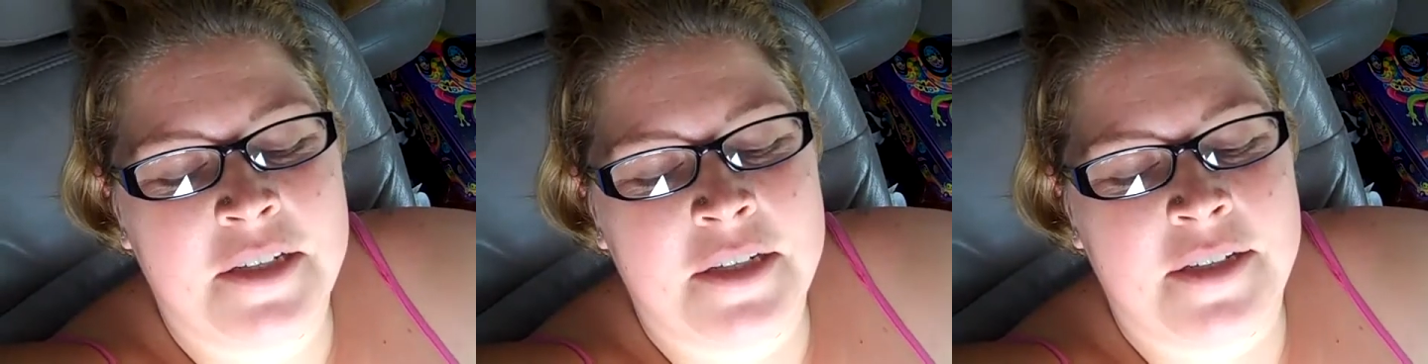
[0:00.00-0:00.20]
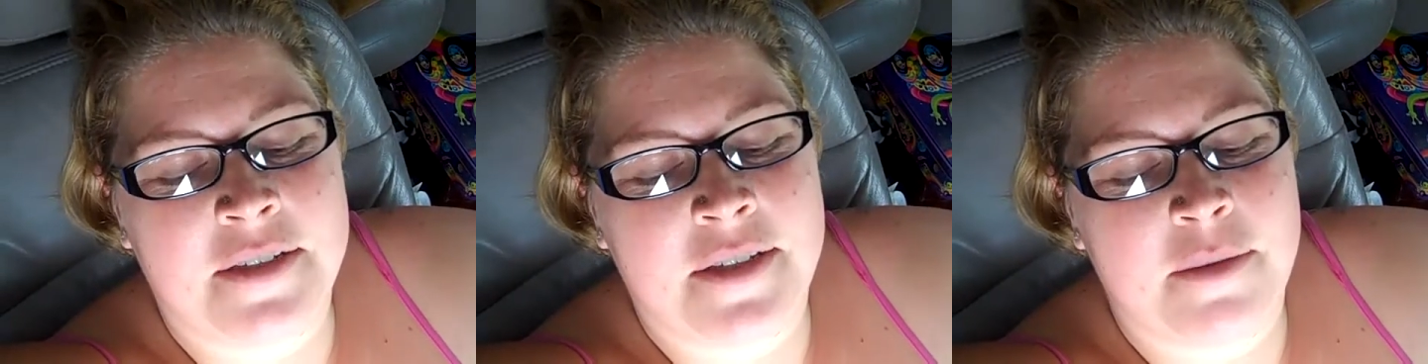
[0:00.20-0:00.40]

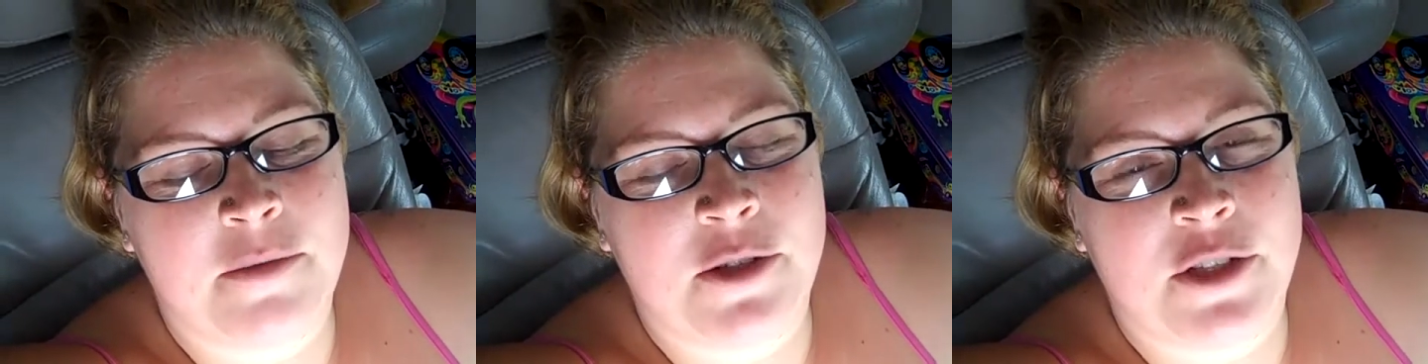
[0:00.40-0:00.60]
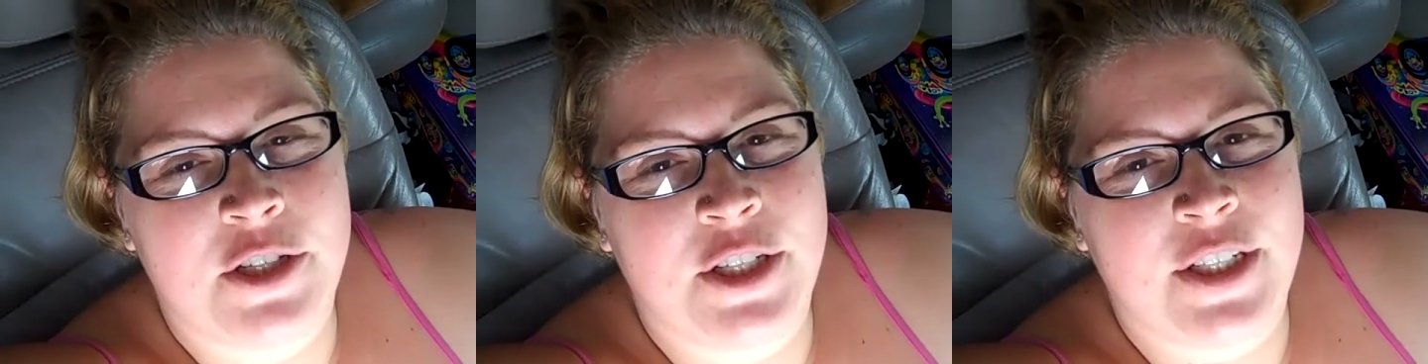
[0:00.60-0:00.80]
because
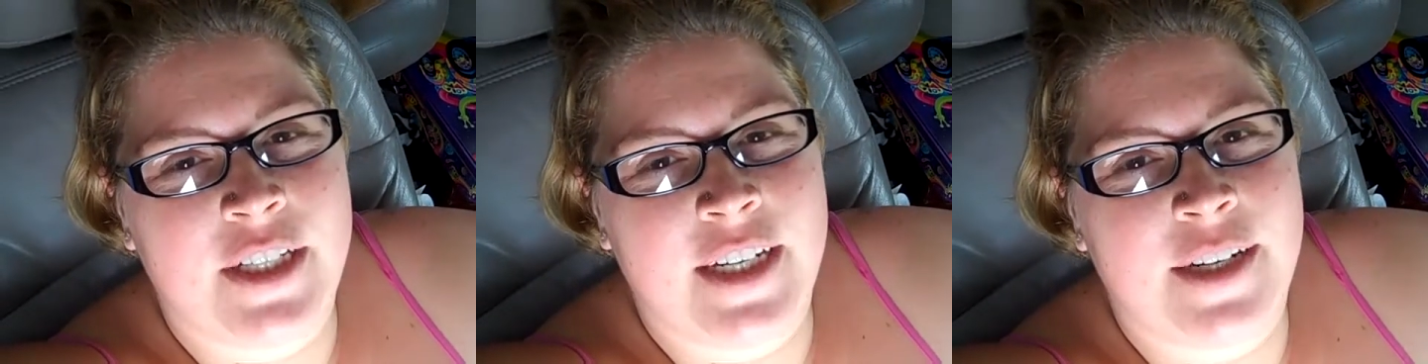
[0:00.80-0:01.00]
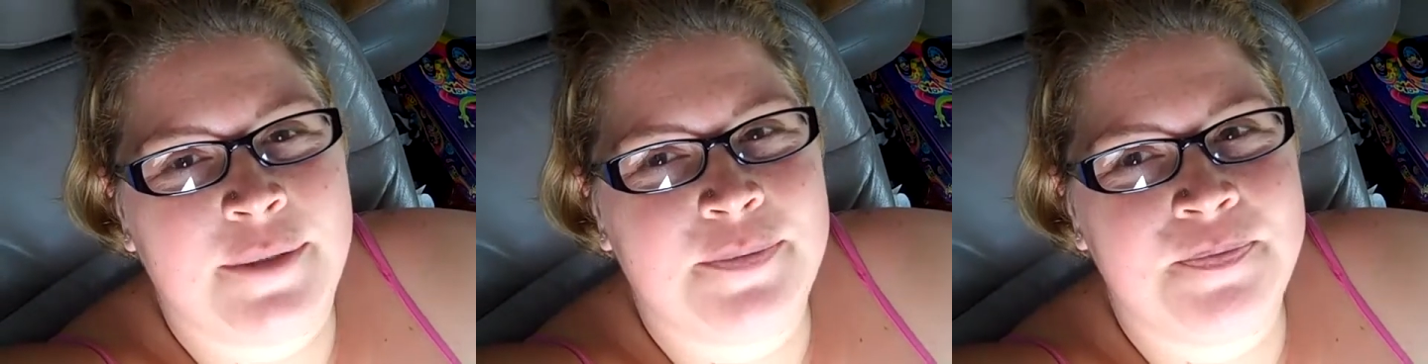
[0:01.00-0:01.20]
I'm just
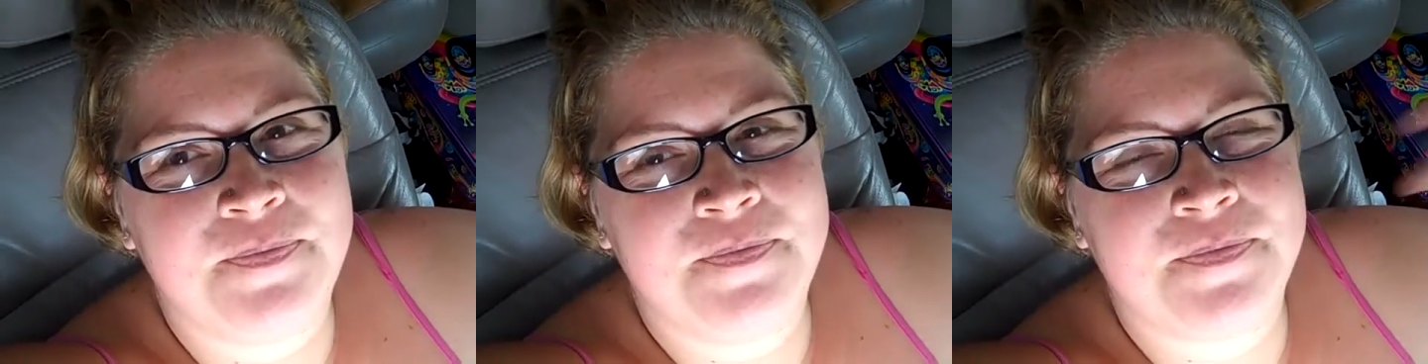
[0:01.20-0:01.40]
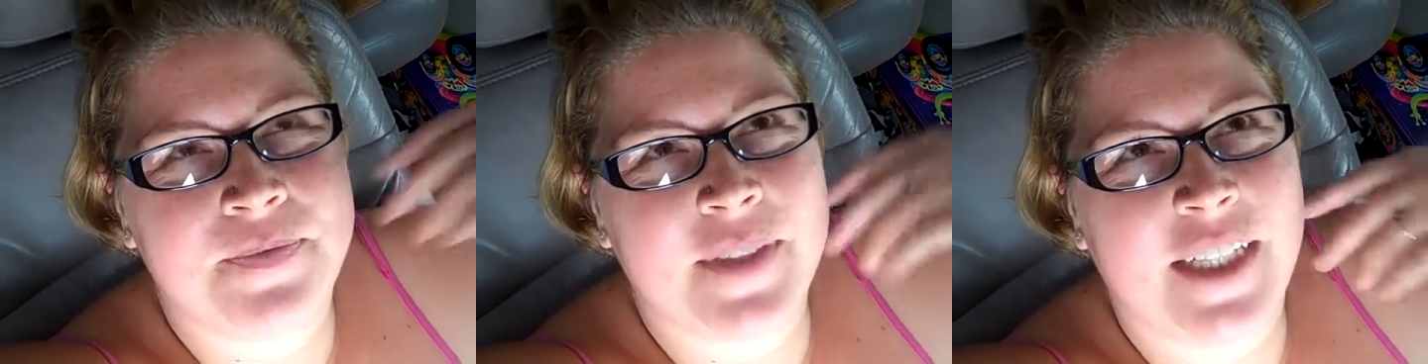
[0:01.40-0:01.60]
chilling out.
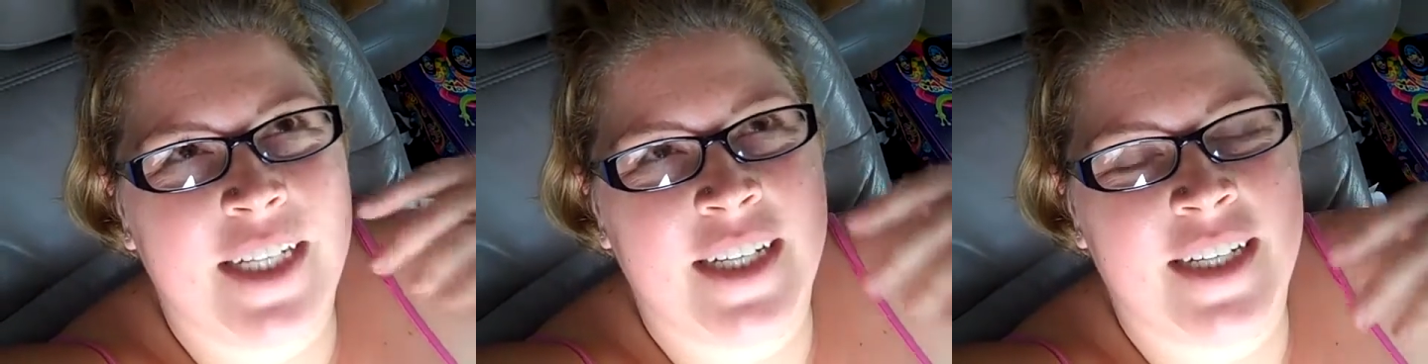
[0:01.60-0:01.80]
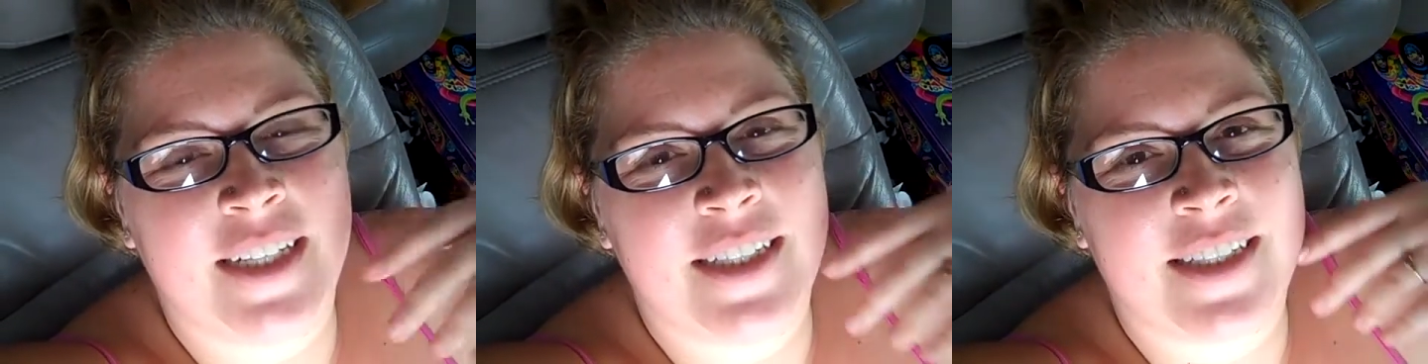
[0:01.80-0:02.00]

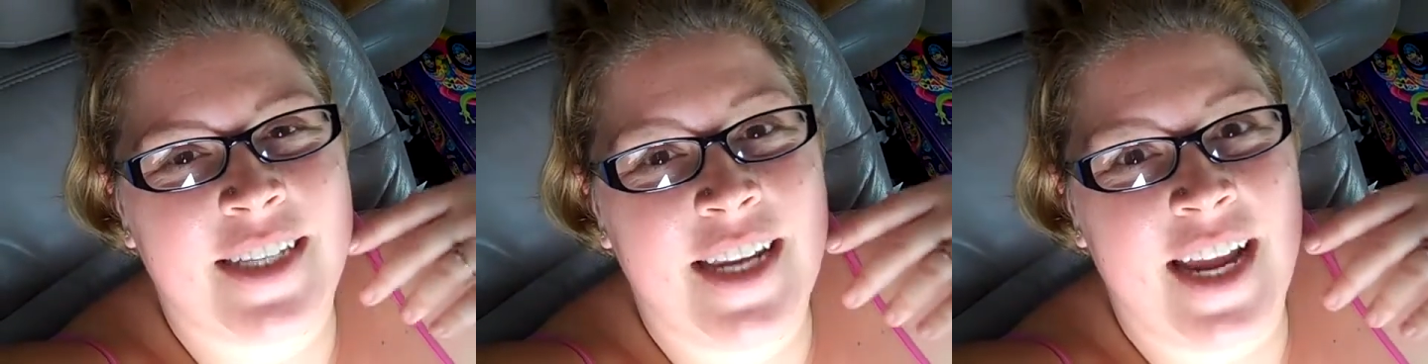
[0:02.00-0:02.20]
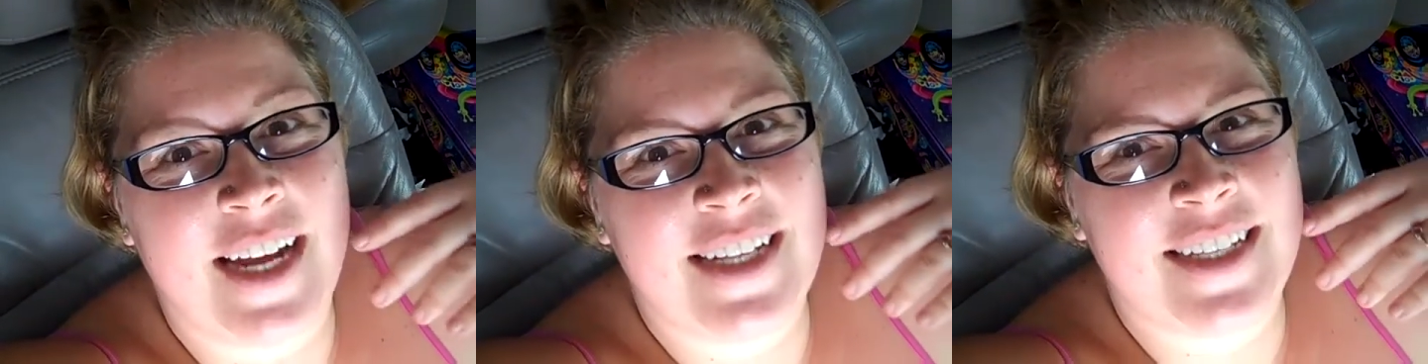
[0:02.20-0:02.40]
And it's
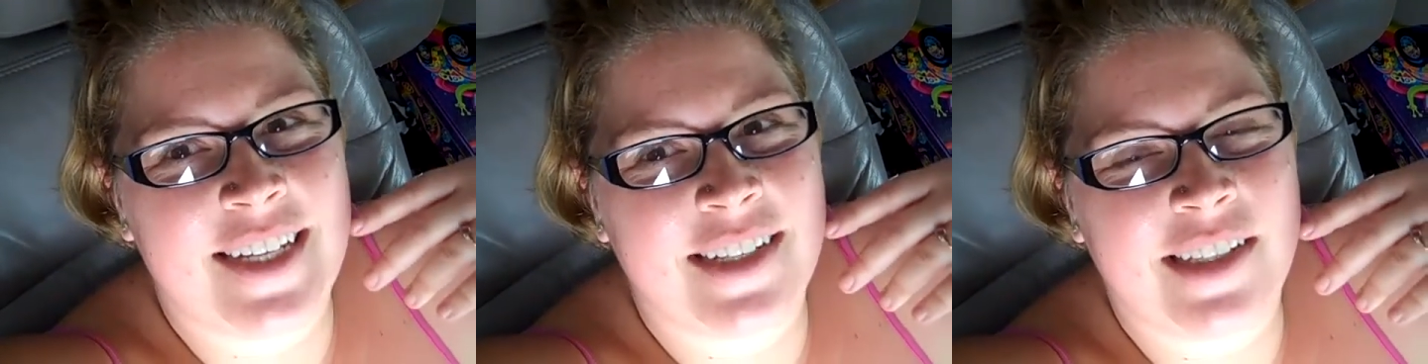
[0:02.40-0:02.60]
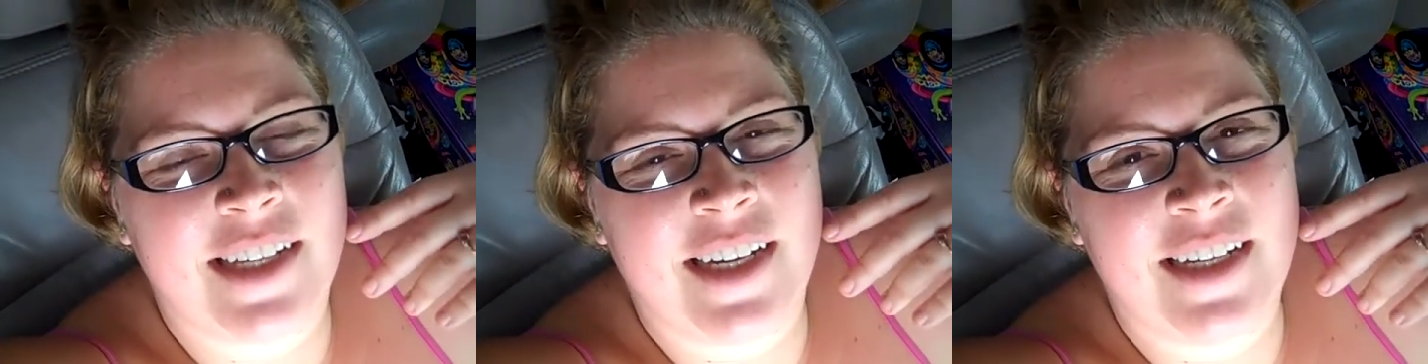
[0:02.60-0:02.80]
nice
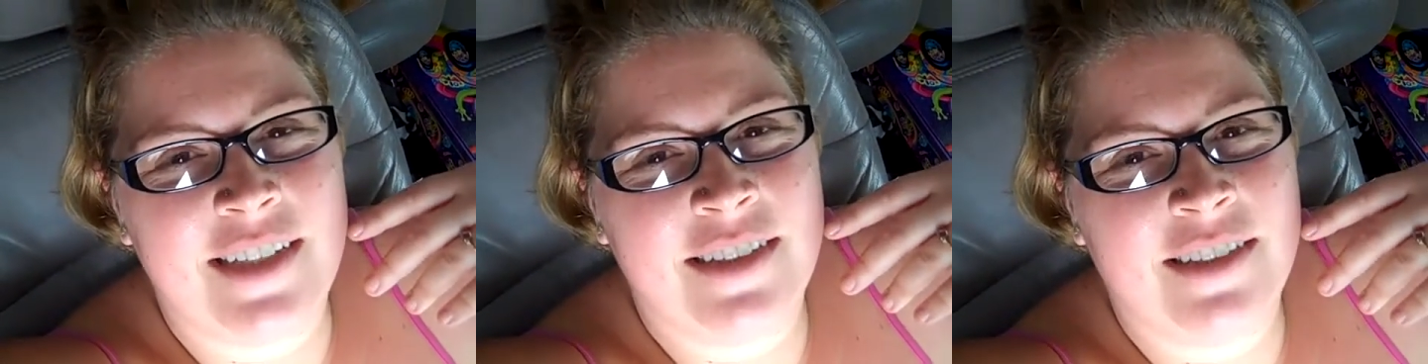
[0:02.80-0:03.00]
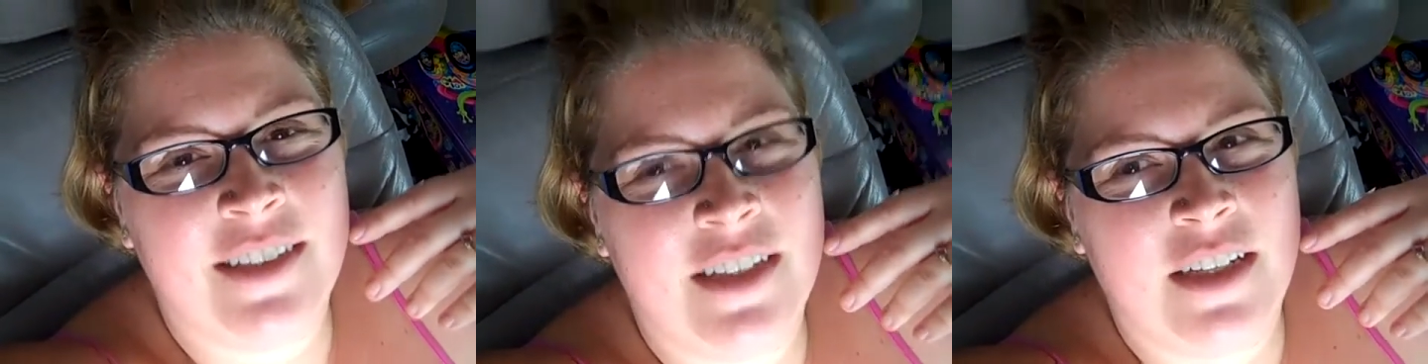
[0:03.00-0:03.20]
outside.